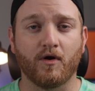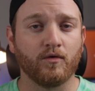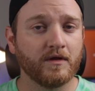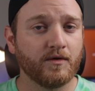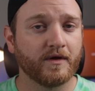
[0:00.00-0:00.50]

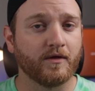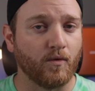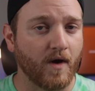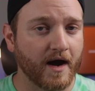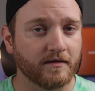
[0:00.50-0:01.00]
only when the
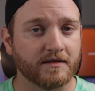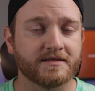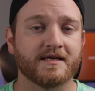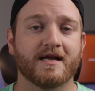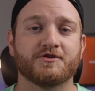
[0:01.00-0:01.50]
wireless
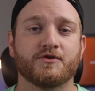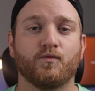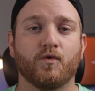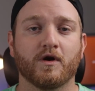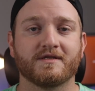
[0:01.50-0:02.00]
connection
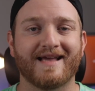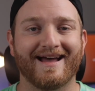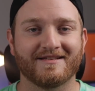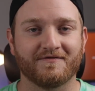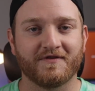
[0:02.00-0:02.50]
works
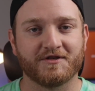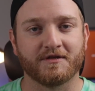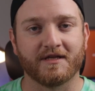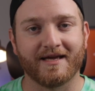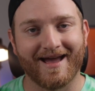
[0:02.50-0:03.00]
as
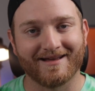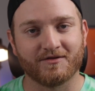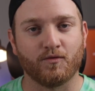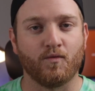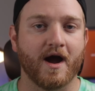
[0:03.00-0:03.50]
efficiently as
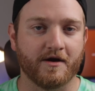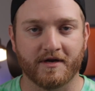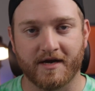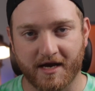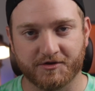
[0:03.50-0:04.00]
the wired
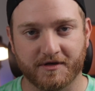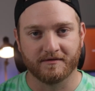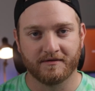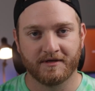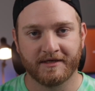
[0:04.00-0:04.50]
connection.
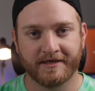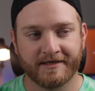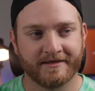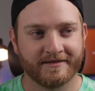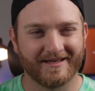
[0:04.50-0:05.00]

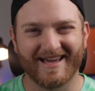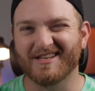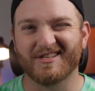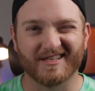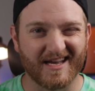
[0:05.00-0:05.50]

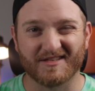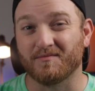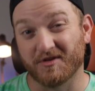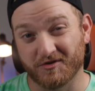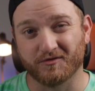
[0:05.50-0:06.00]
K6 has
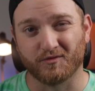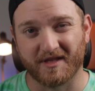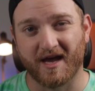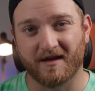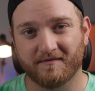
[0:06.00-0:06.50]
some issues with
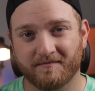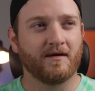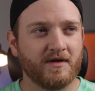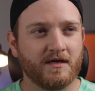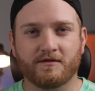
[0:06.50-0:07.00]
that. And let
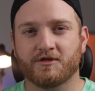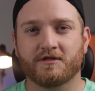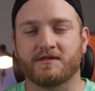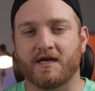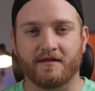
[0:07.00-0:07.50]
me
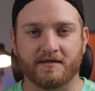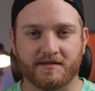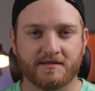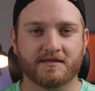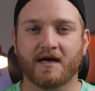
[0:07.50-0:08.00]
just say this
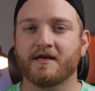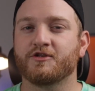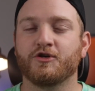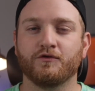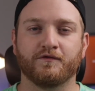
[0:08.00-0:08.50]
is kind of
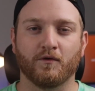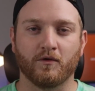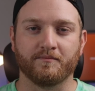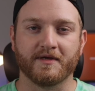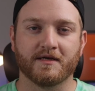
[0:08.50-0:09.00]

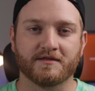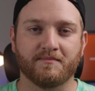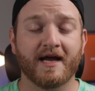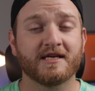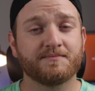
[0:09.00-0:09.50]
twofold, because
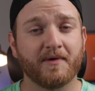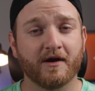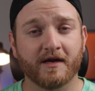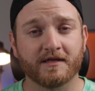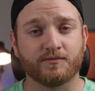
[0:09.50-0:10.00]
my
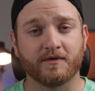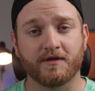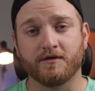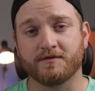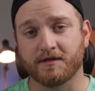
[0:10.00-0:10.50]
experience with
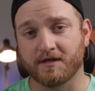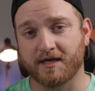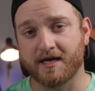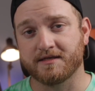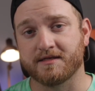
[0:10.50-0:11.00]
using the
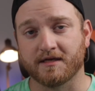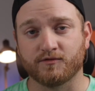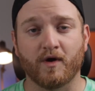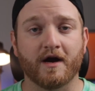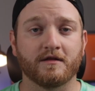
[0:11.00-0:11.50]
K6
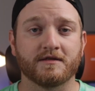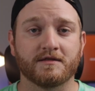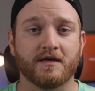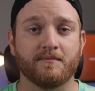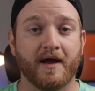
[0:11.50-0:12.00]

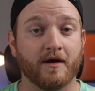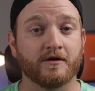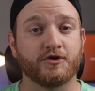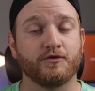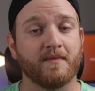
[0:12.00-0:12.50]
wirelessly
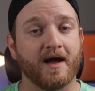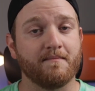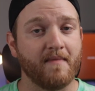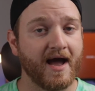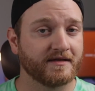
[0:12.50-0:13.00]
paired to my
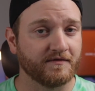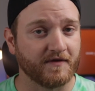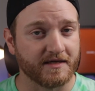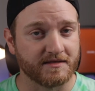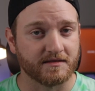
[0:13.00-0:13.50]
Mac
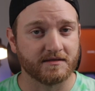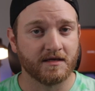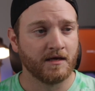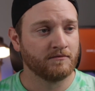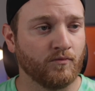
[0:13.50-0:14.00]
devices
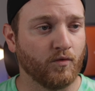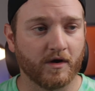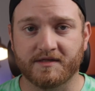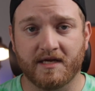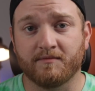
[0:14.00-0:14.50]

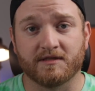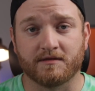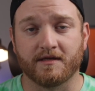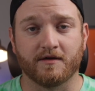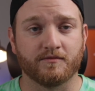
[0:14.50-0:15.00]
worked
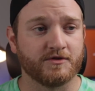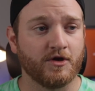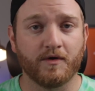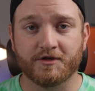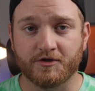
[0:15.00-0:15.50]
seamlessly. There was
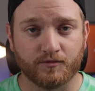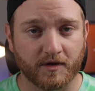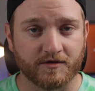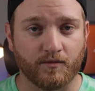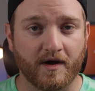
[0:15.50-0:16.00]
no issues
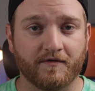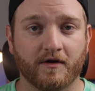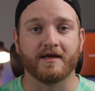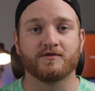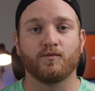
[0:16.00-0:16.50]
whatsoever.
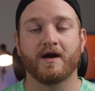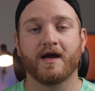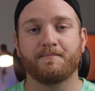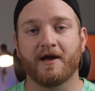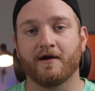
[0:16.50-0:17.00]
It's when
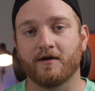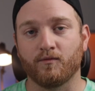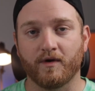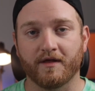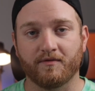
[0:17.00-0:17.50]
I paired it
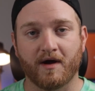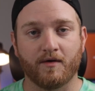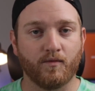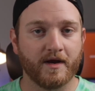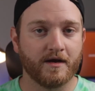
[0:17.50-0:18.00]
with my
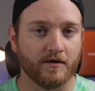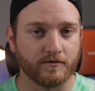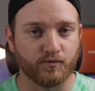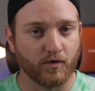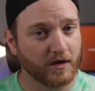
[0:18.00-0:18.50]

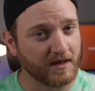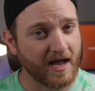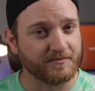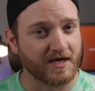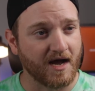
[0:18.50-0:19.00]
Windows work
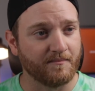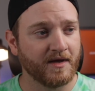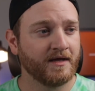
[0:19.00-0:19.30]
laptop,